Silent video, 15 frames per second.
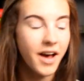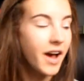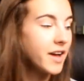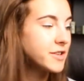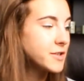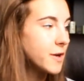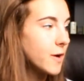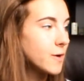
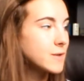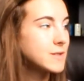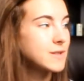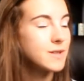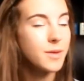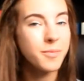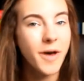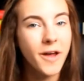I chose
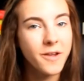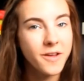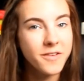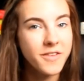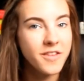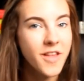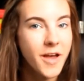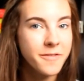The Battle
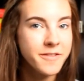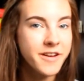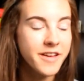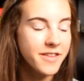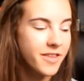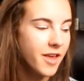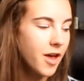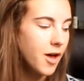of the
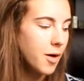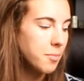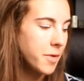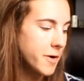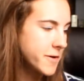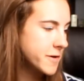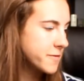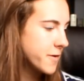Labyrinth
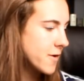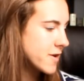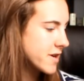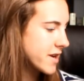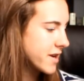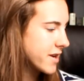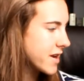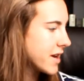by Rick
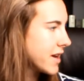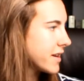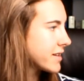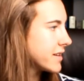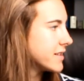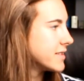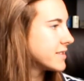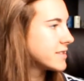Riordan
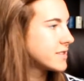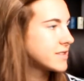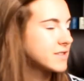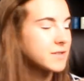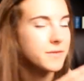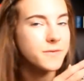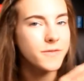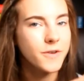because it's
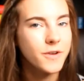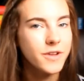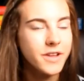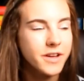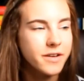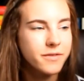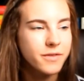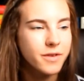just full
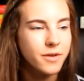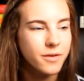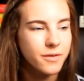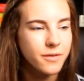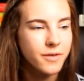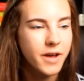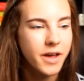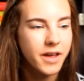of
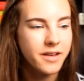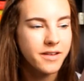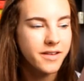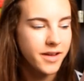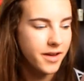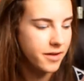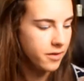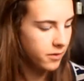red
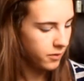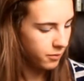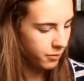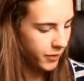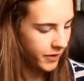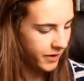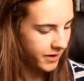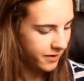and
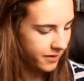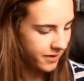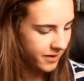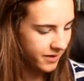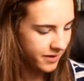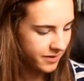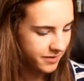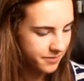
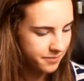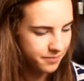burgundy